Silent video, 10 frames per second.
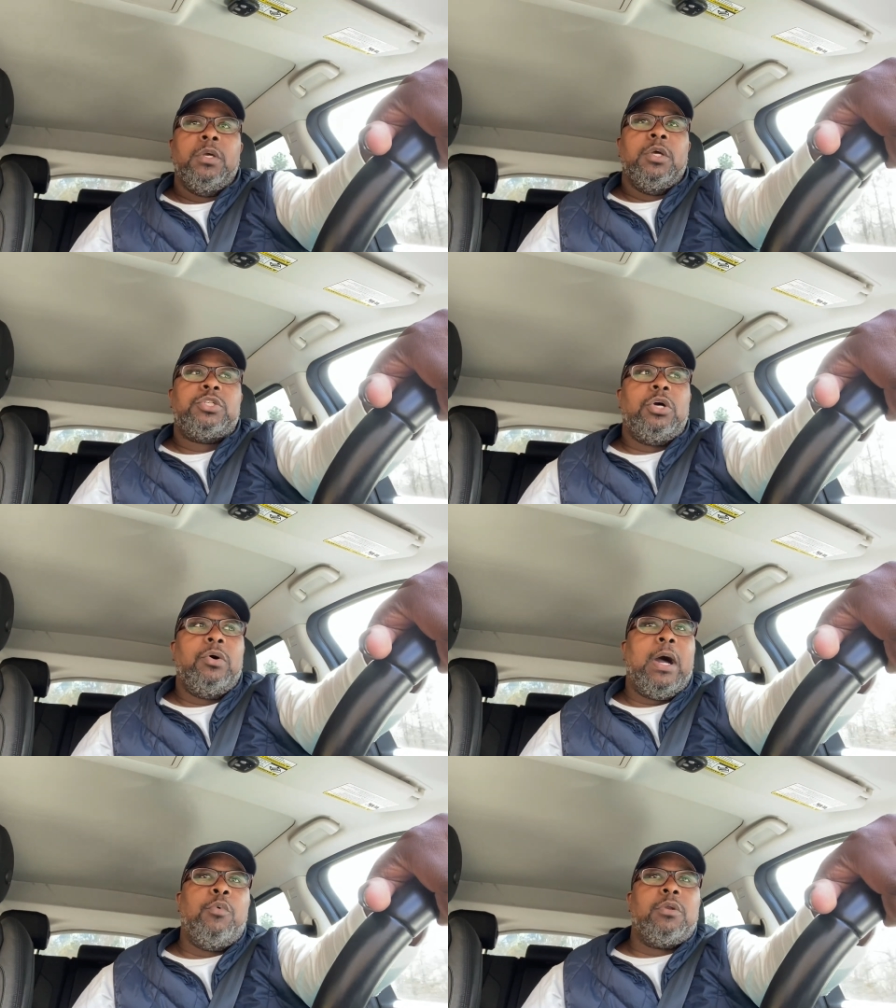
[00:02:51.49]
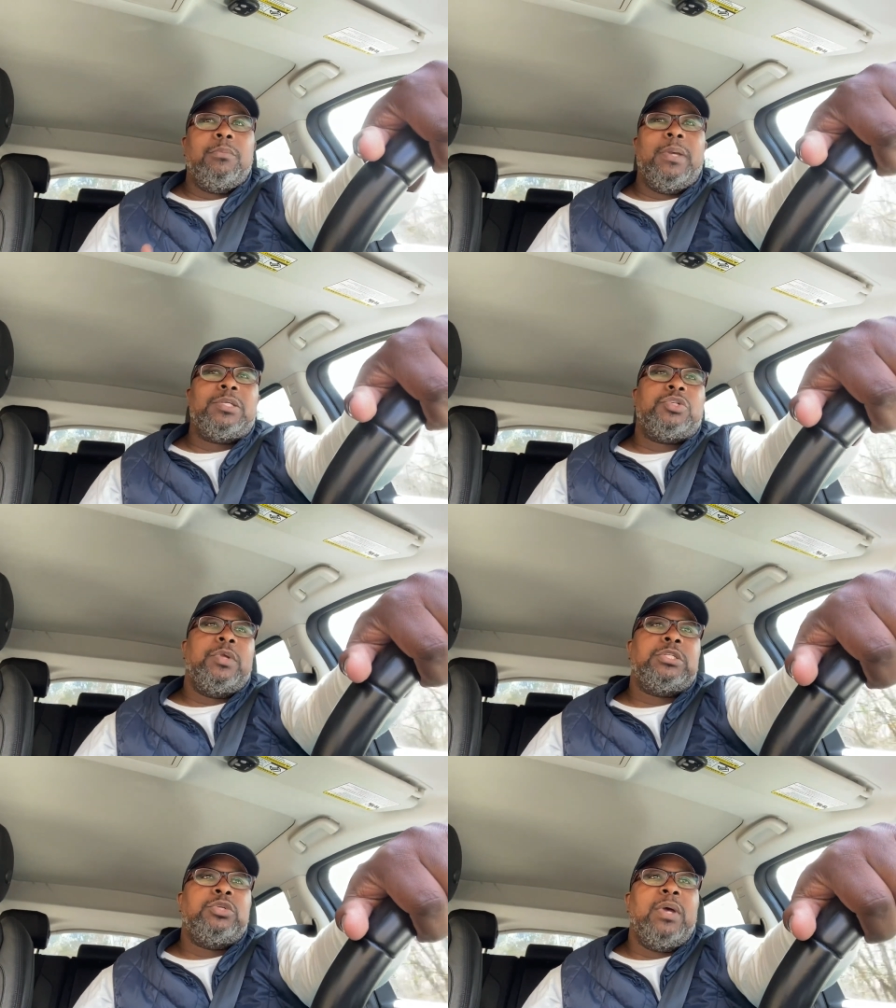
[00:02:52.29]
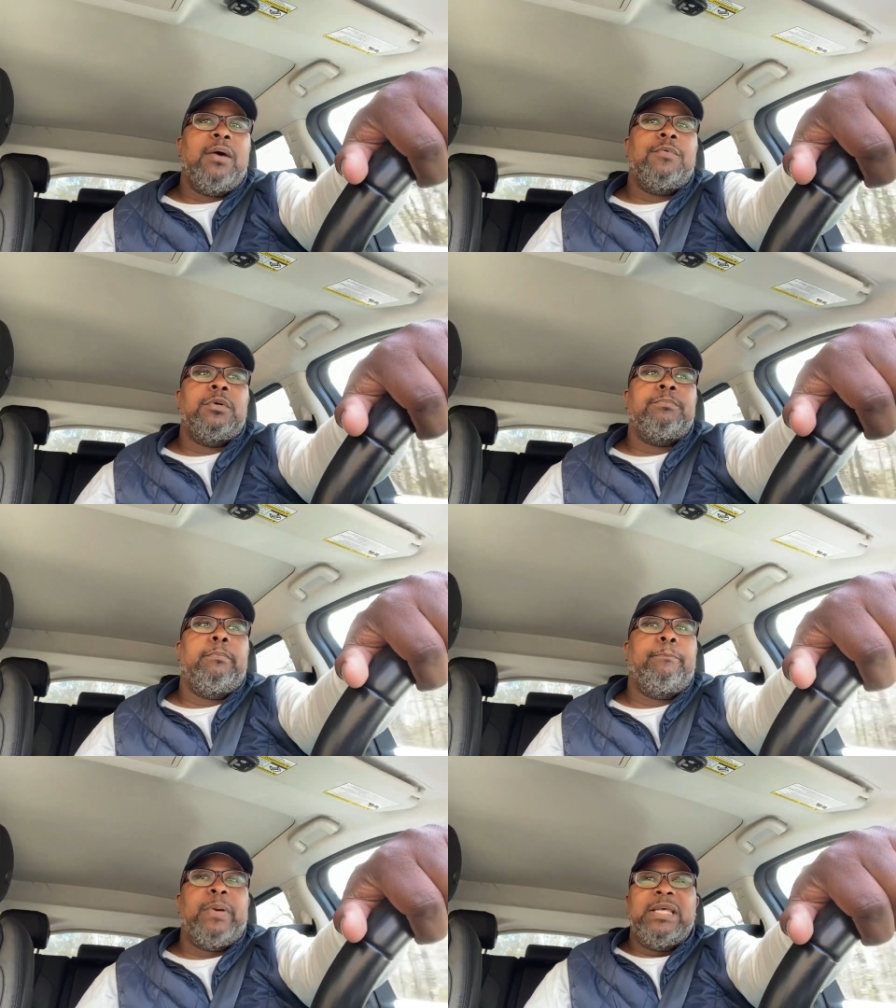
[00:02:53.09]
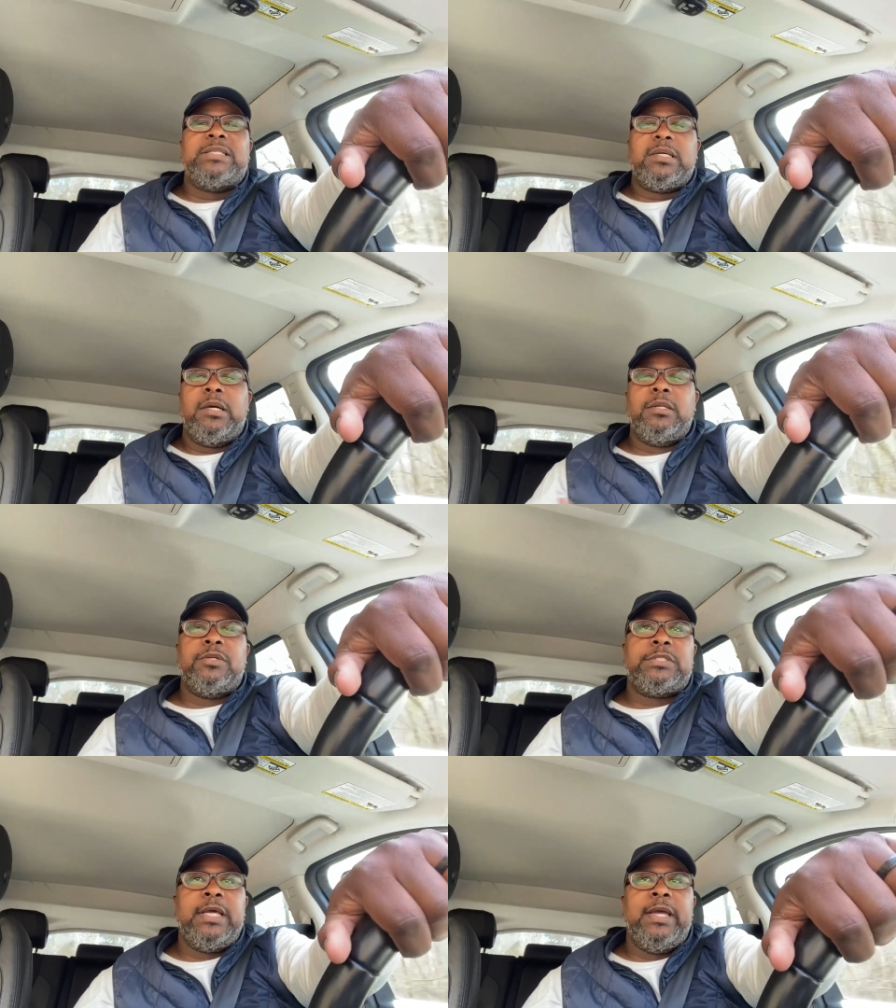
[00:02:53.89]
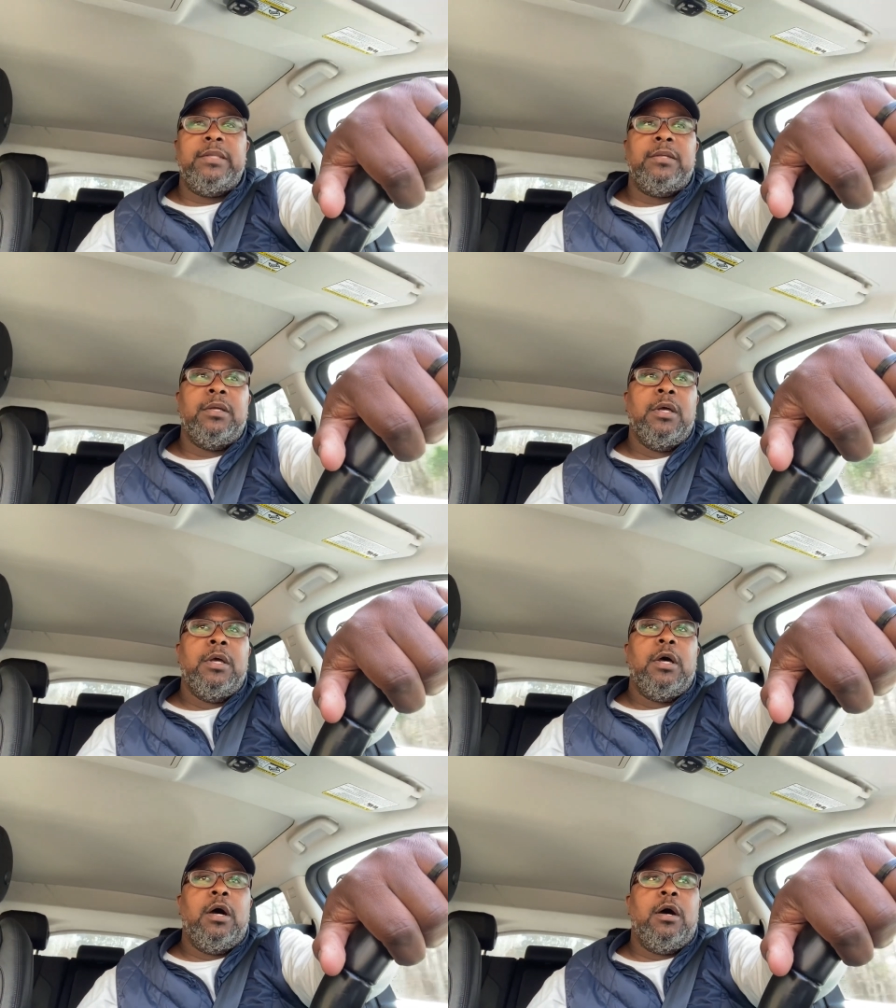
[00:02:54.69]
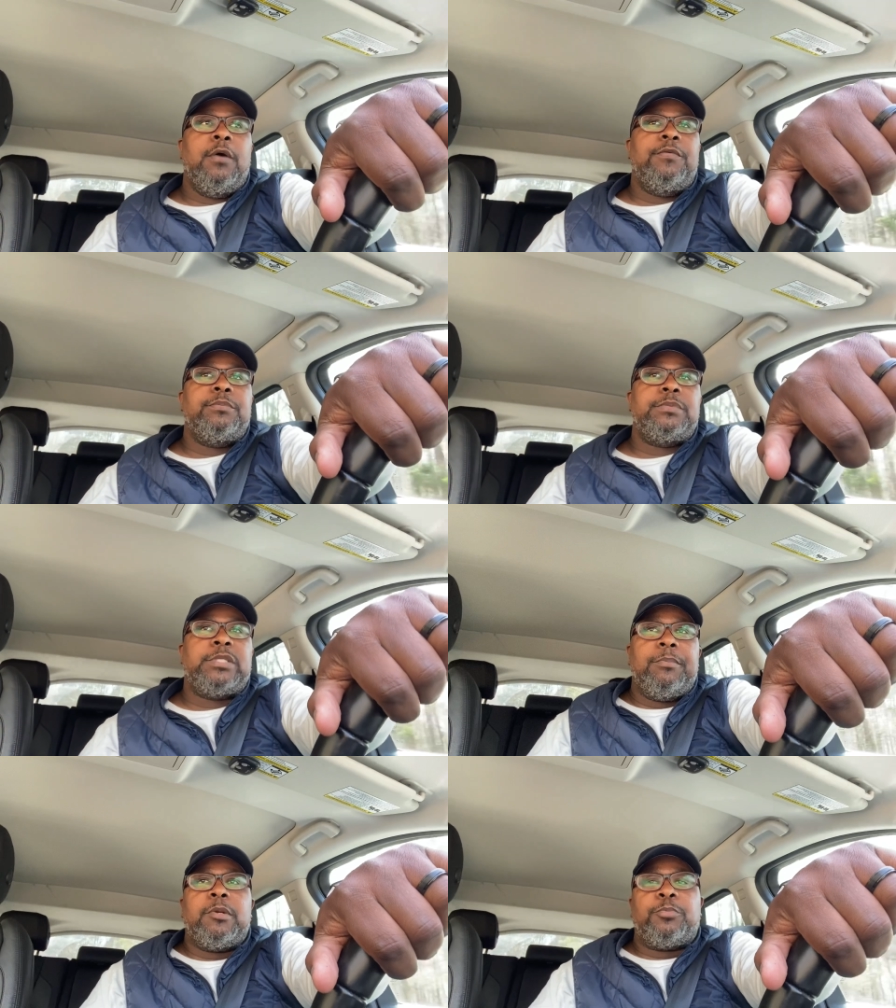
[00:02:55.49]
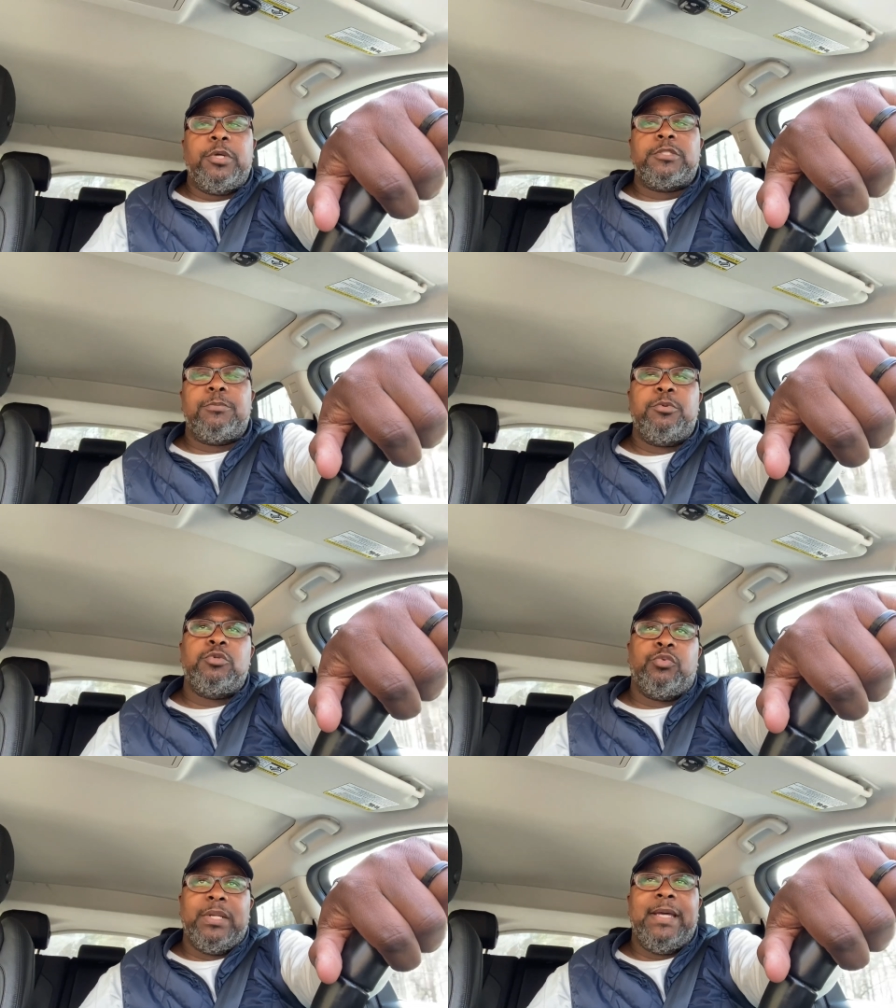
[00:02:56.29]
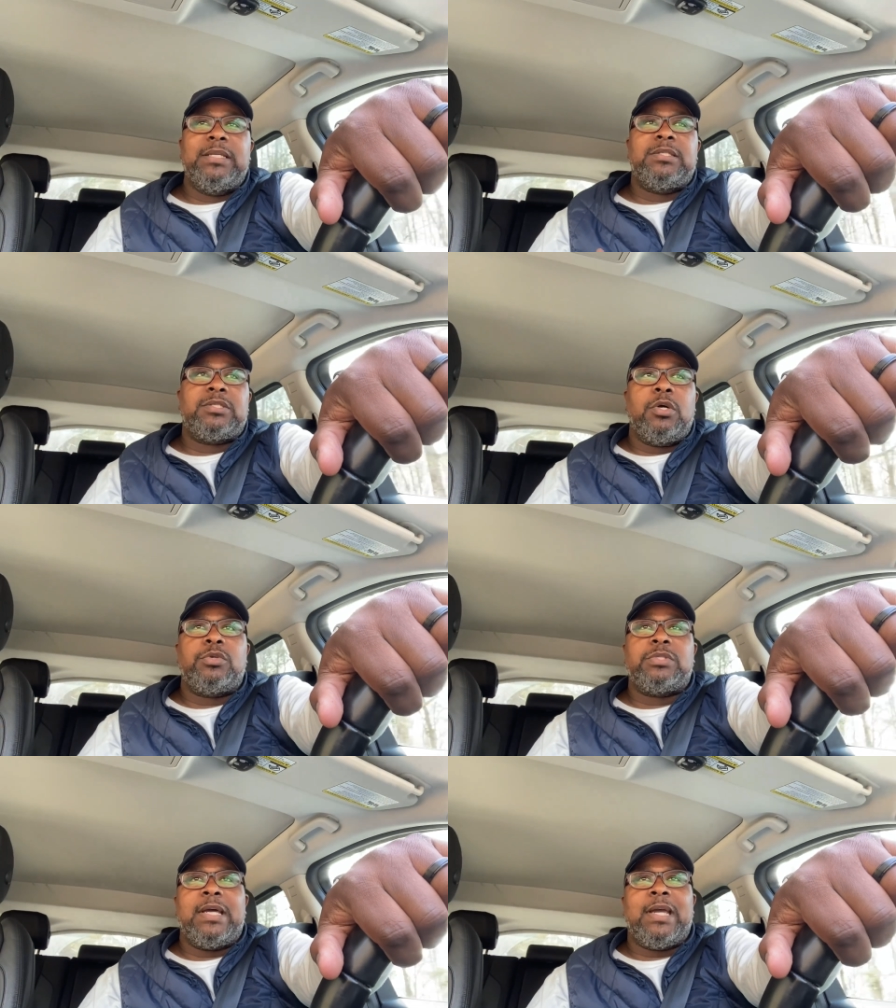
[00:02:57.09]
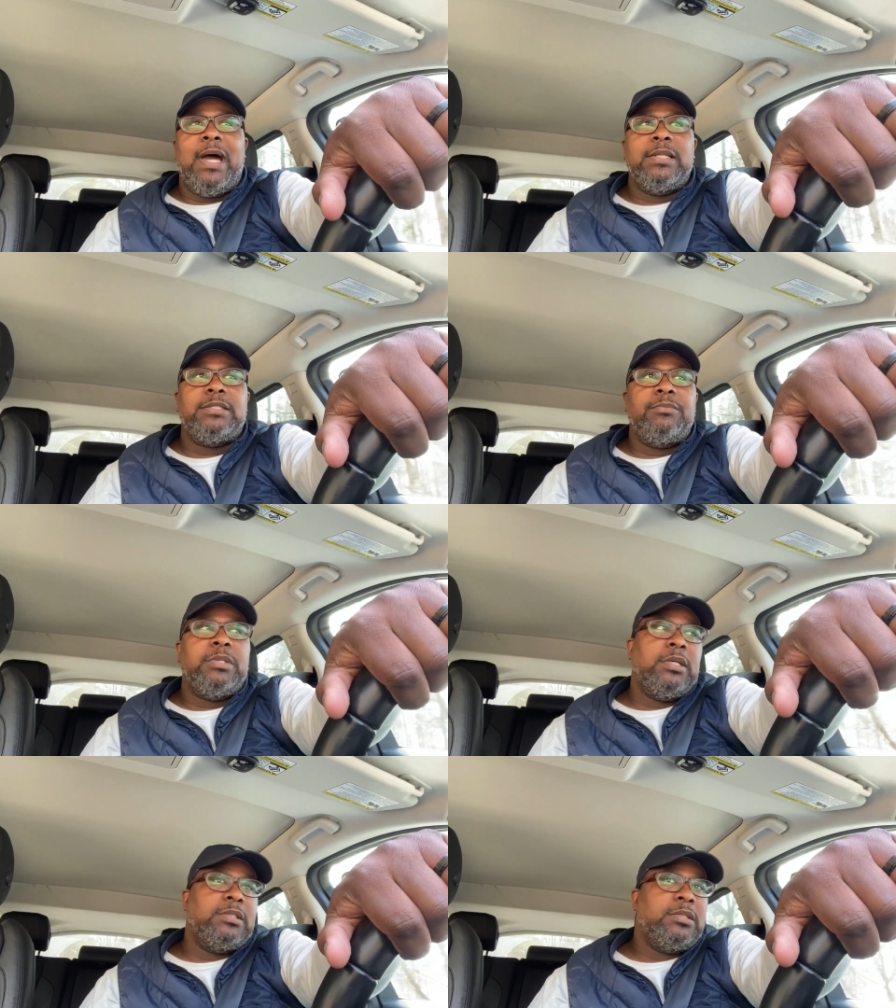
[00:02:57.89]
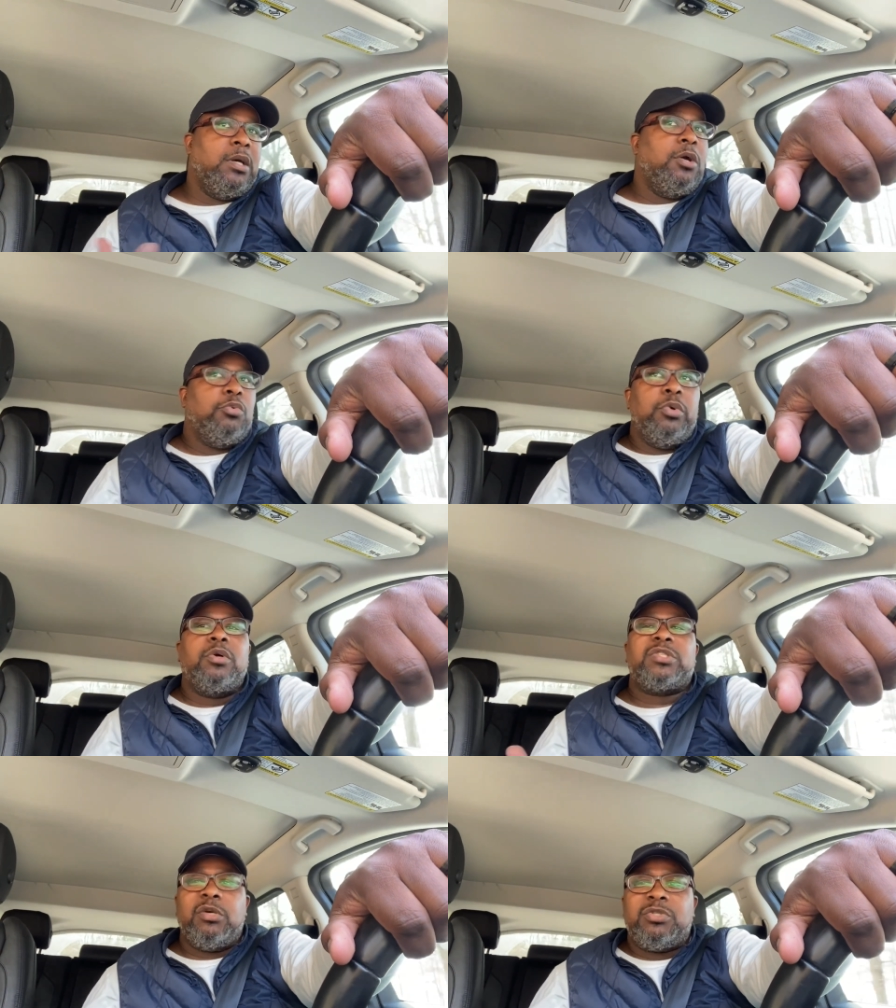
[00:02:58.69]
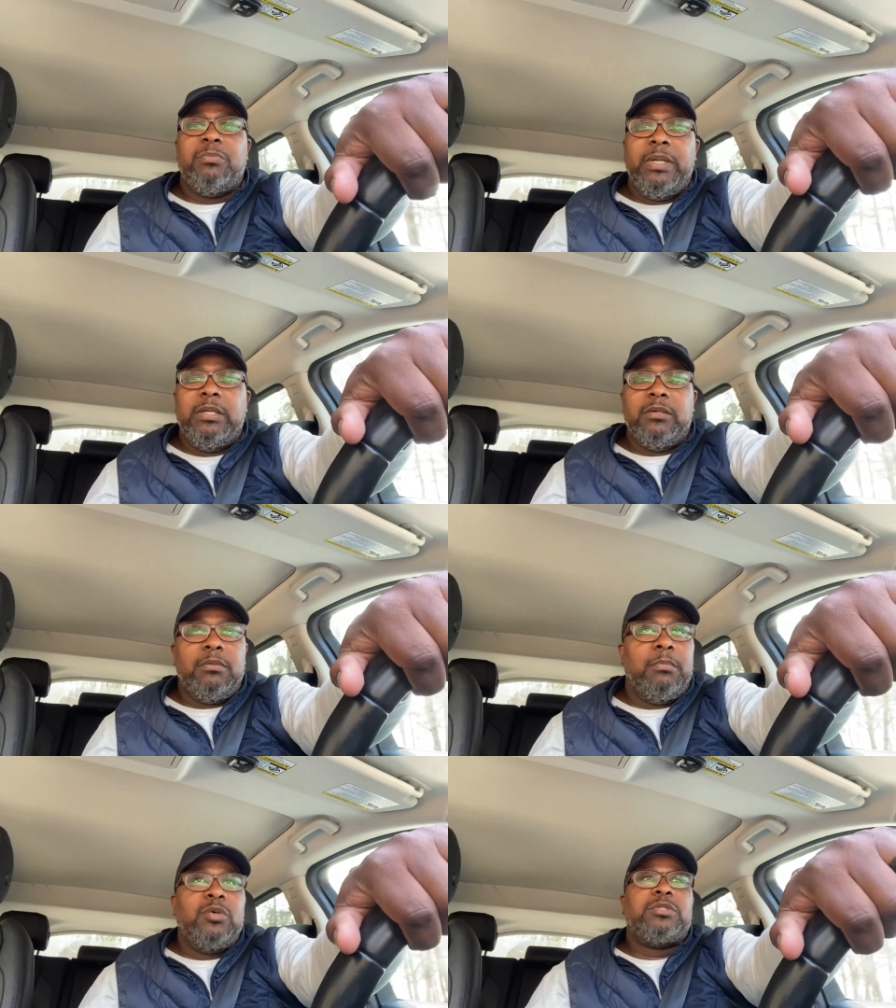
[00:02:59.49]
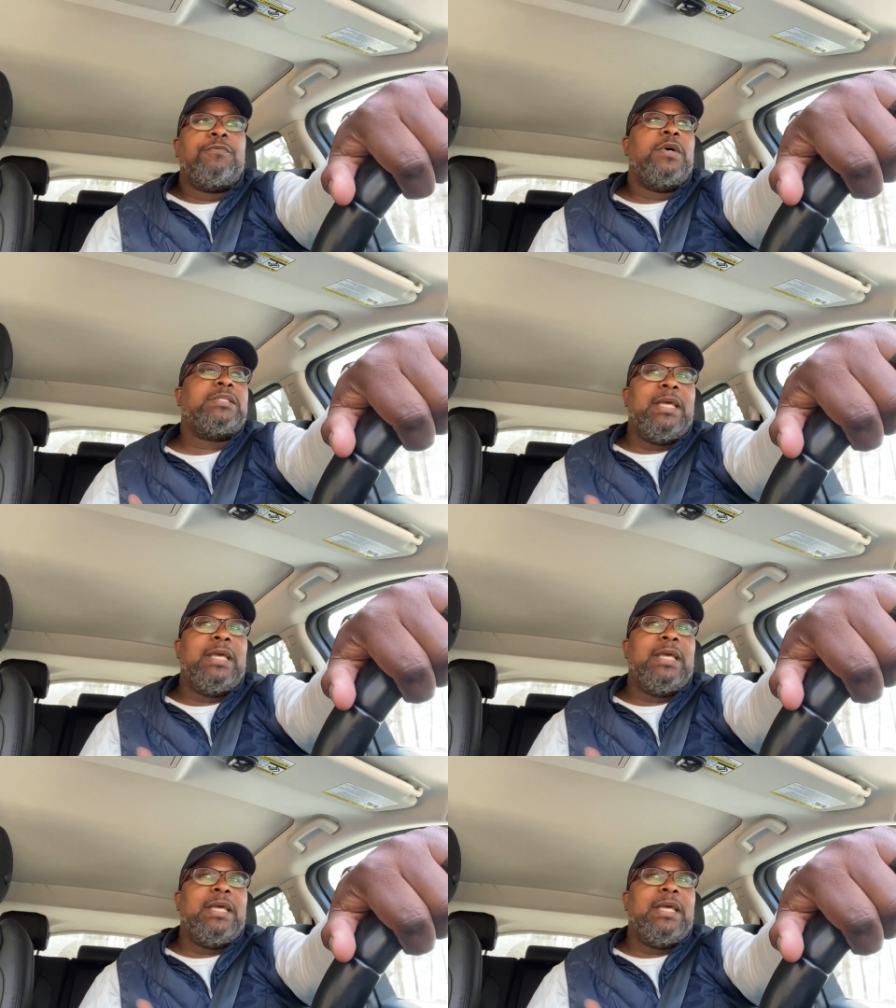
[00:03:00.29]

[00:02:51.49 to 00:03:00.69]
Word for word: So I want to make sure that you have a basic understanding of some of the principles related to social psychology because we're on social media. Most of us